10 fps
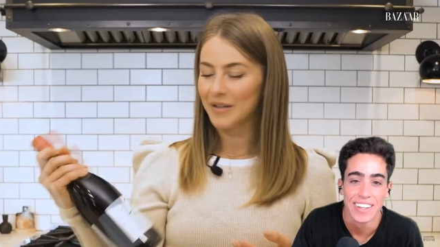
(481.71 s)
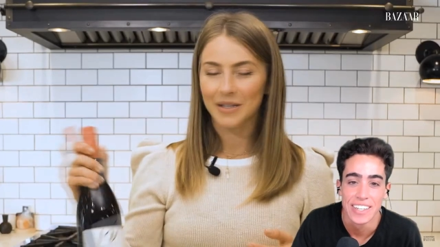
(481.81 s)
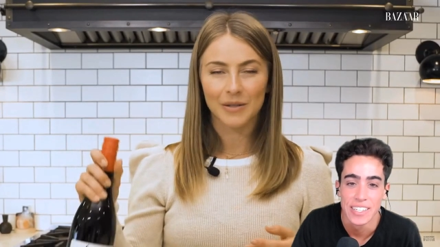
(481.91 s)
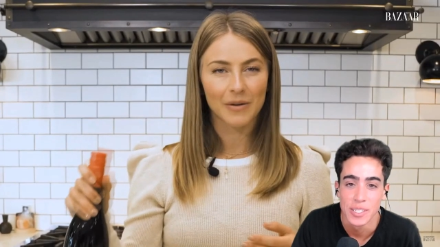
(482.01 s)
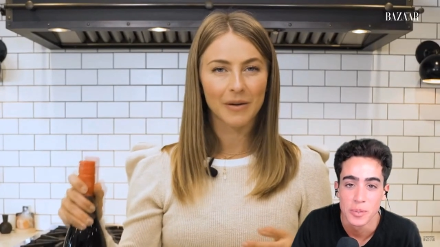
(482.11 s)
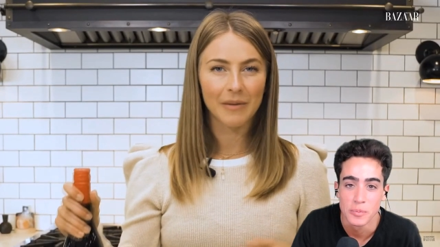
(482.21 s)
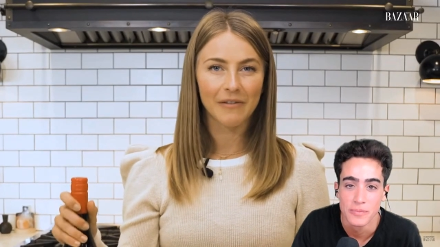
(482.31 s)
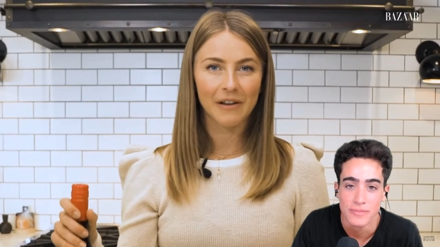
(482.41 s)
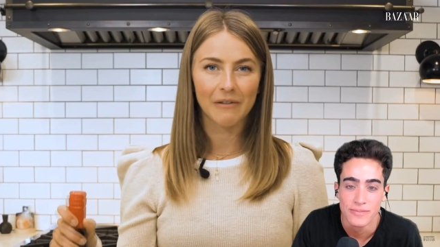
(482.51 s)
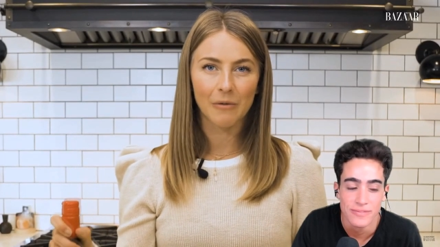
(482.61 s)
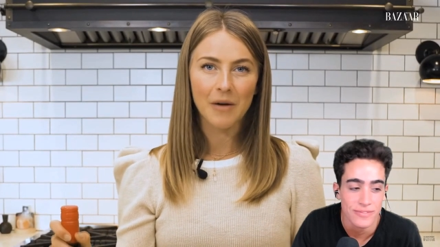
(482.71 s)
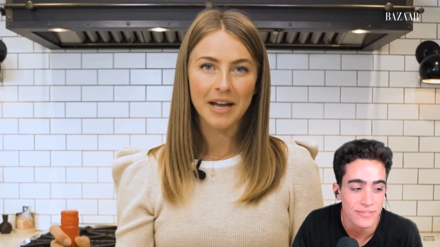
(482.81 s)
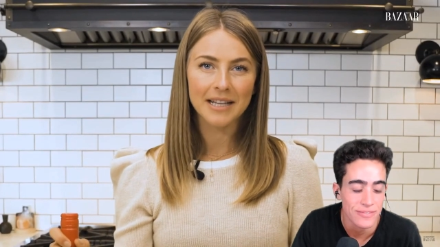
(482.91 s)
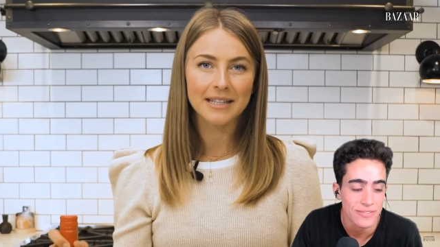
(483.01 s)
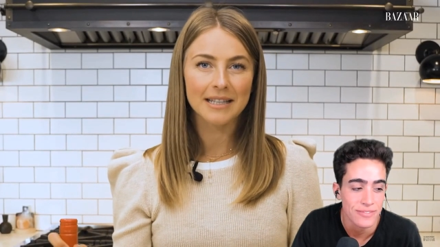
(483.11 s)
Speaker 1: This is one of my favorite
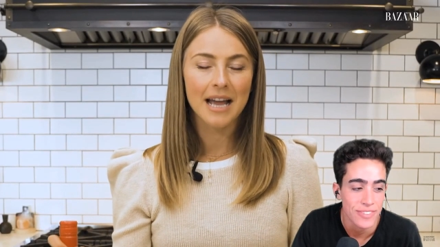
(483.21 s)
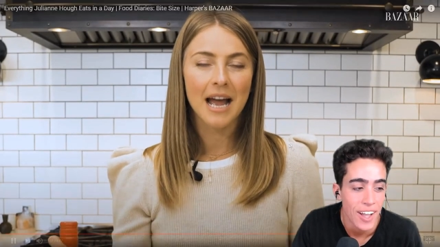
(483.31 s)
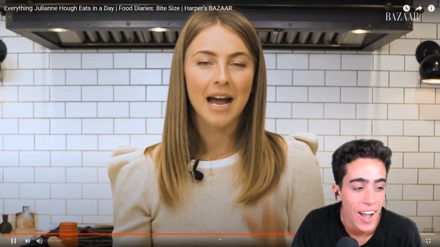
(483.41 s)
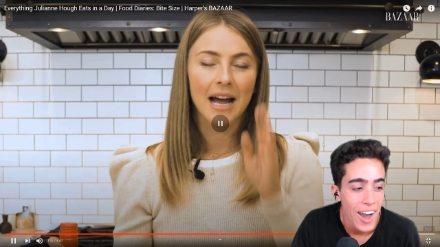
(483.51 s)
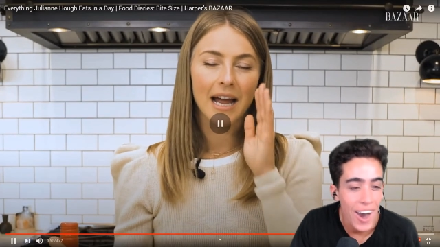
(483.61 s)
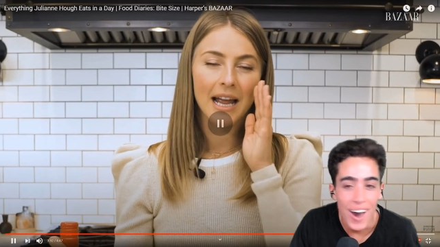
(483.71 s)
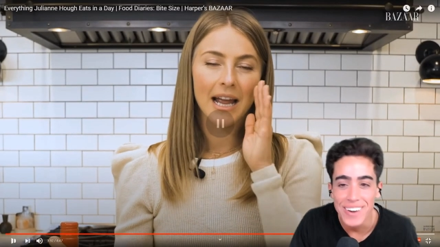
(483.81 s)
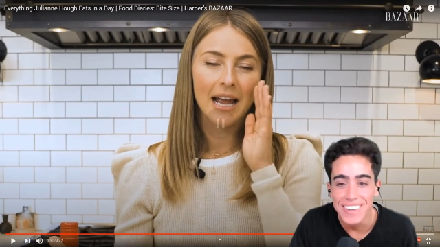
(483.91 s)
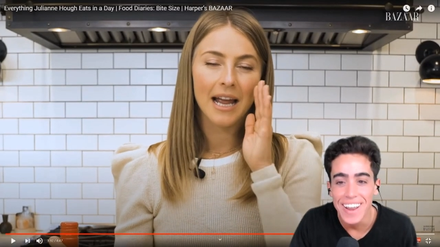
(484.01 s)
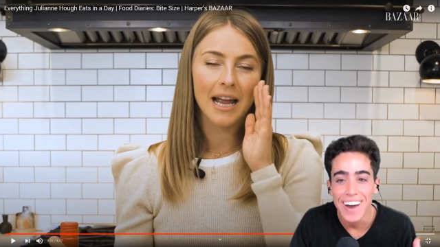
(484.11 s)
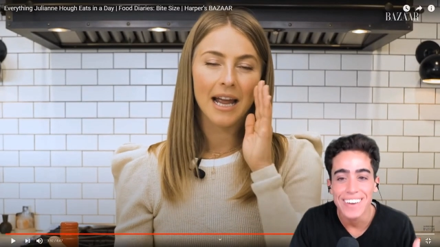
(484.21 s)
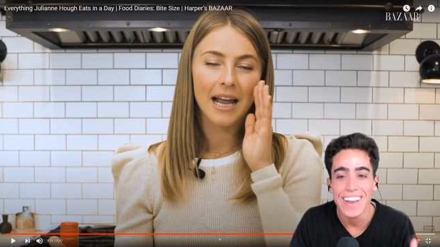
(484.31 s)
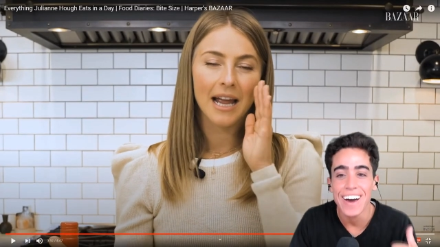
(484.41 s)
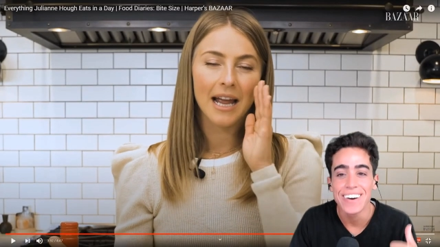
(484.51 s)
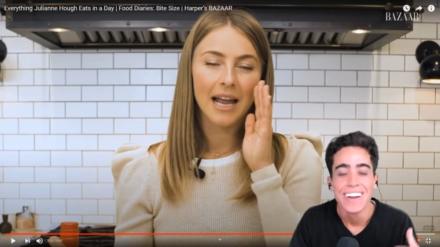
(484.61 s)
wines. Oh, no,
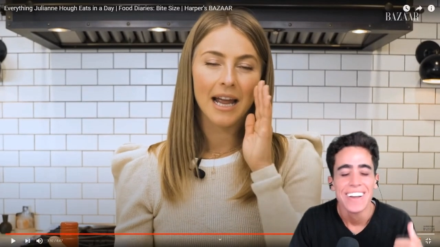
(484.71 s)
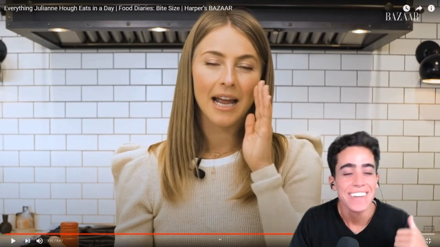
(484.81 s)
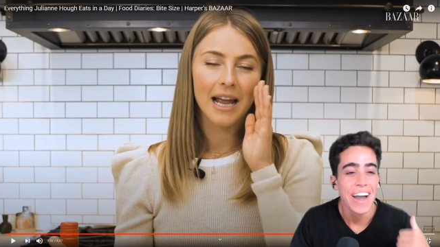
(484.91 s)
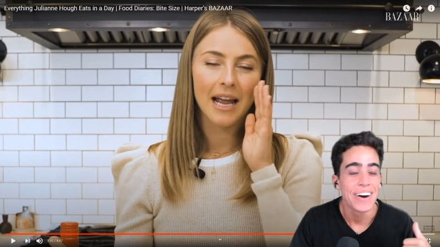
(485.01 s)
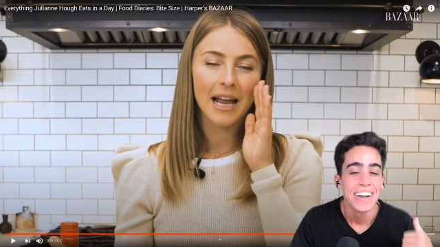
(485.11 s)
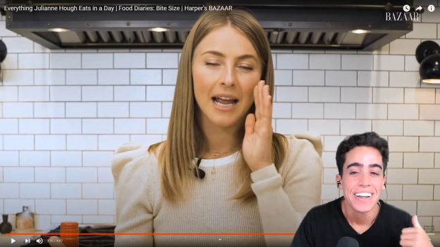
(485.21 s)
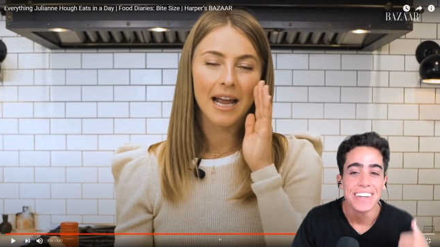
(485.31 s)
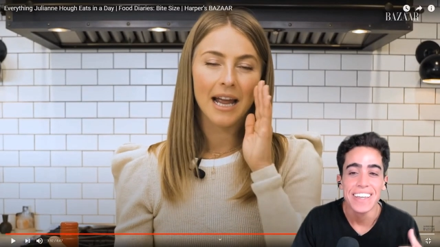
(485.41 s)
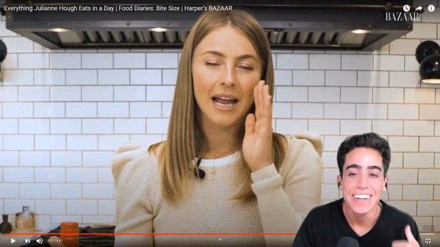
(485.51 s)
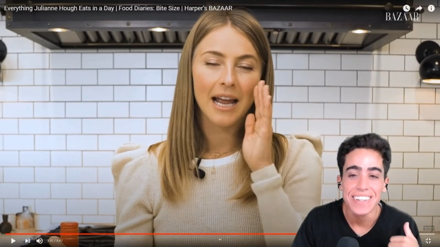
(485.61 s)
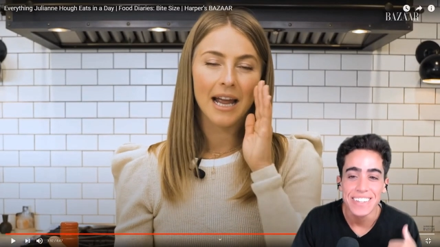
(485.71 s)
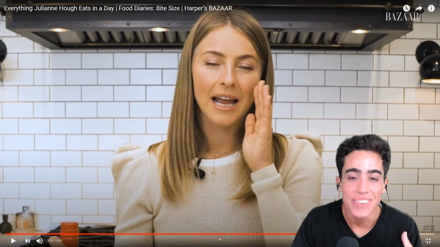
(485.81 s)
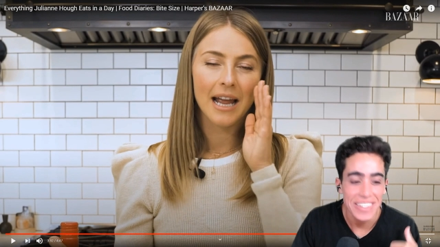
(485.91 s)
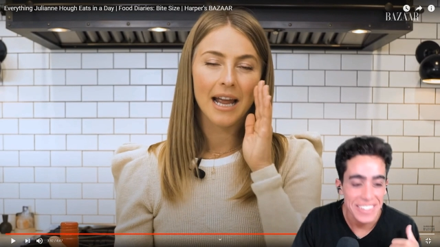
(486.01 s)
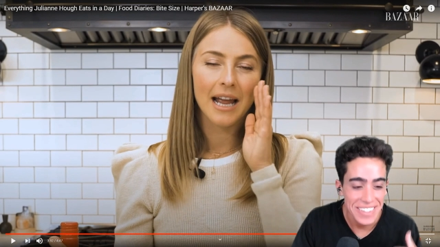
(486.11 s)
no, no. Nina,
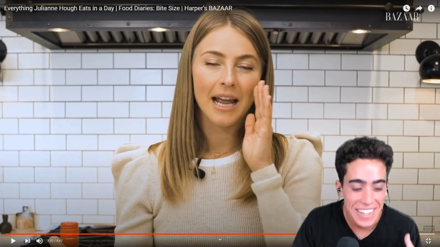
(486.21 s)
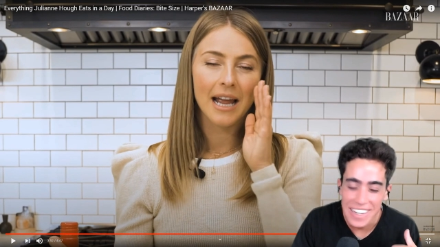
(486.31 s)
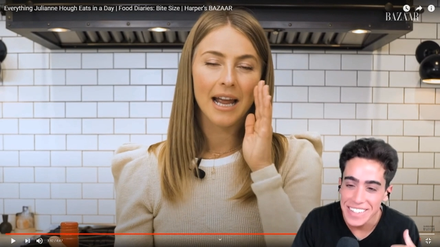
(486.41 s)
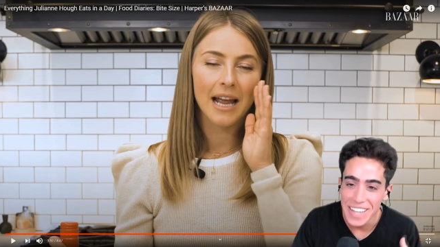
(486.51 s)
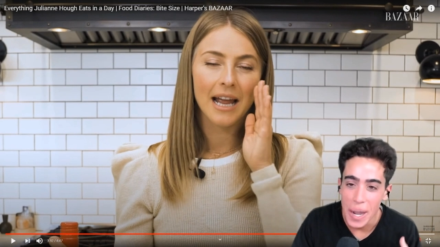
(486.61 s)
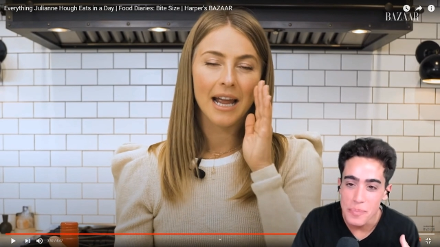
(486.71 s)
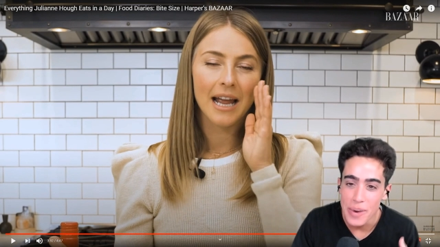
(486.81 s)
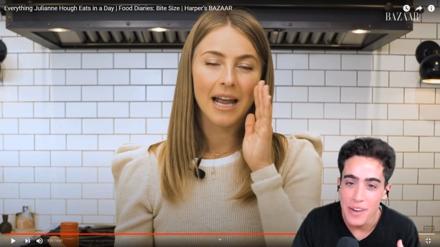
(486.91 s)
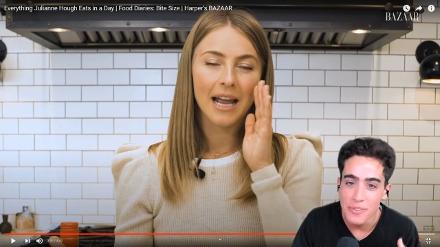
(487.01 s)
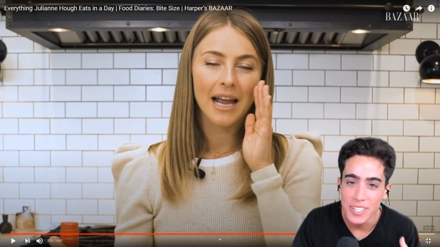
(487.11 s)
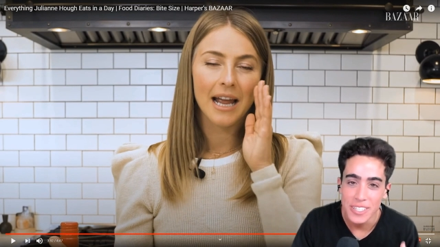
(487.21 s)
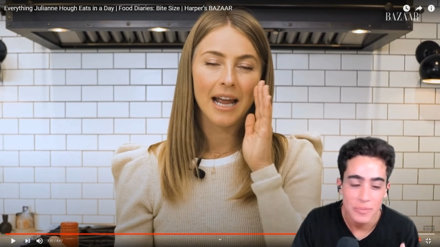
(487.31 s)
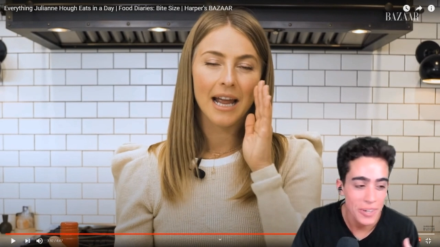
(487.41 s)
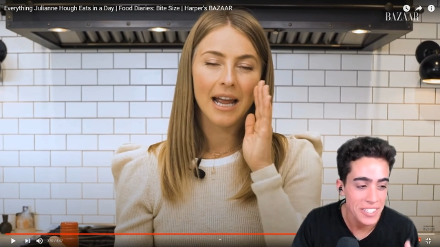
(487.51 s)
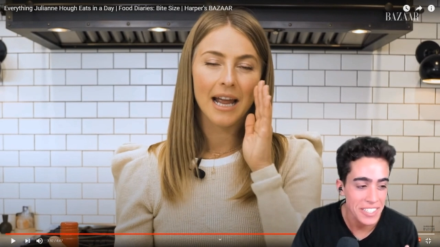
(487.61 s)
wasn't Nina Dobrev
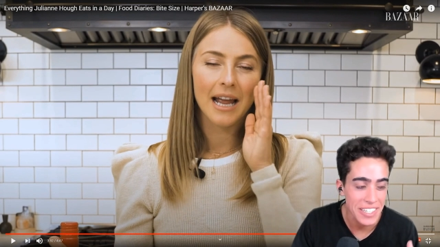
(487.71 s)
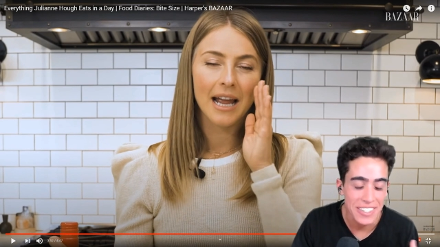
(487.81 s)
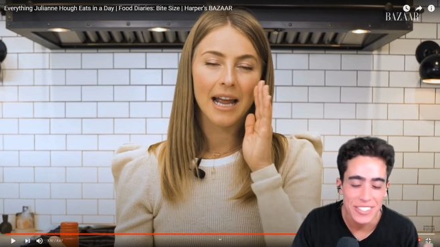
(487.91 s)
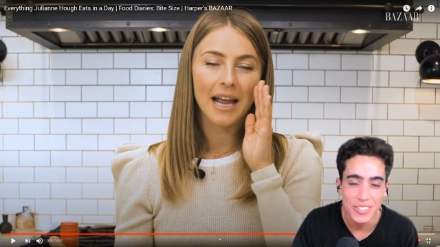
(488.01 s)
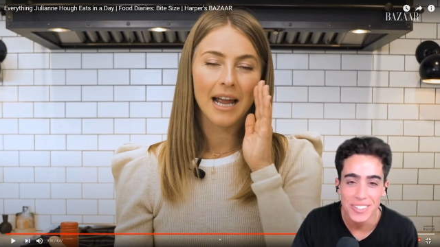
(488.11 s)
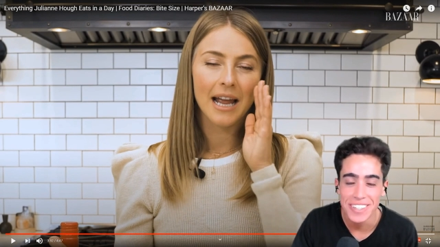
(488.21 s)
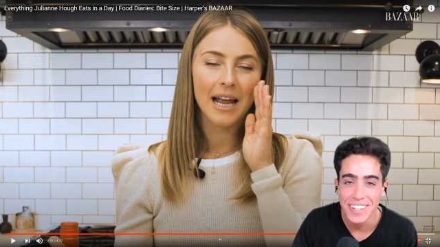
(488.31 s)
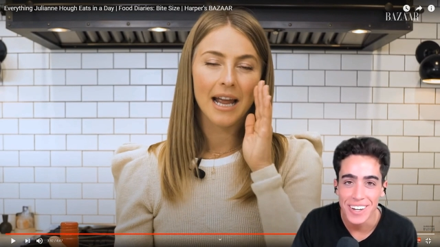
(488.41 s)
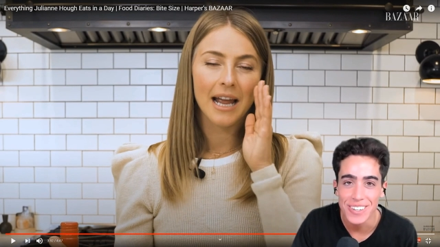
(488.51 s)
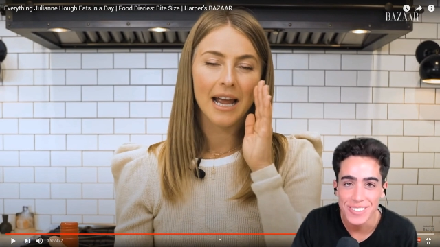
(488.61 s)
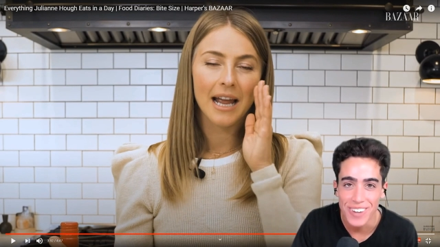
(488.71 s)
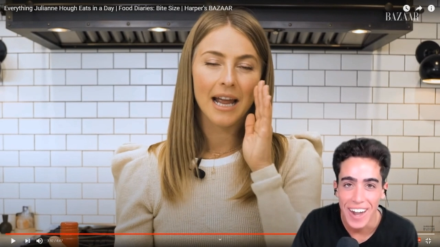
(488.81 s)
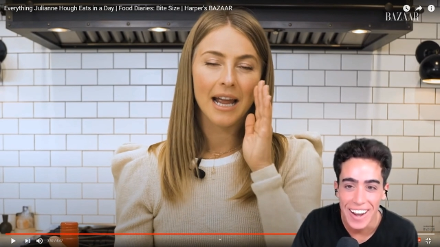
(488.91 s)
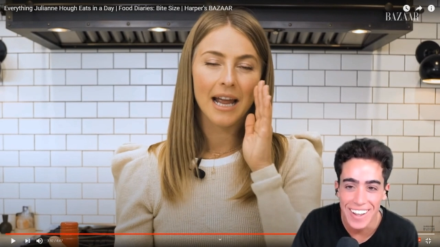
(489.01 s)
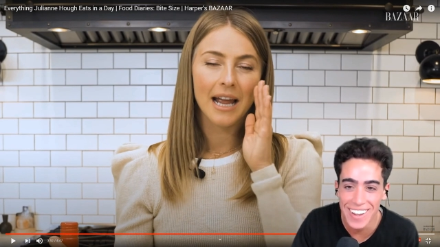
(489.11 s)
pushing Julianne Hough's
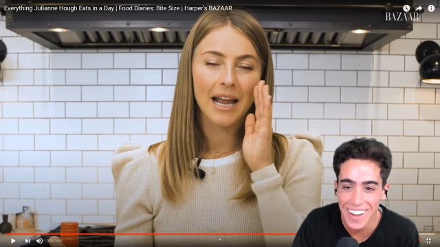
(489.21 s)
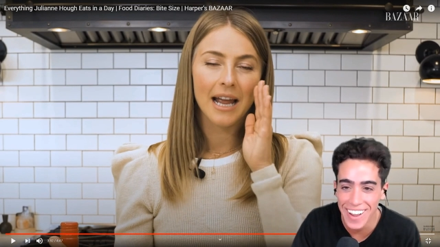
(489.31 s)
wine?